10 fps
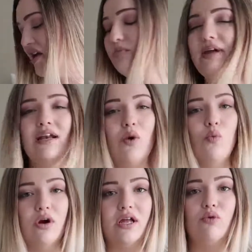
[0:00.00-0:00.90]
have
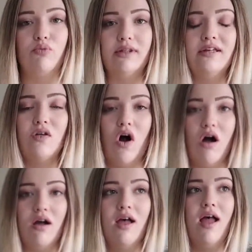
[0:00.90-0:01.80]
been working really
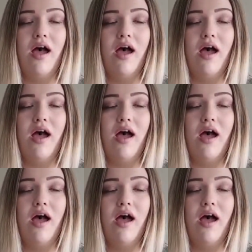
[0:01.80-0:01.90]
long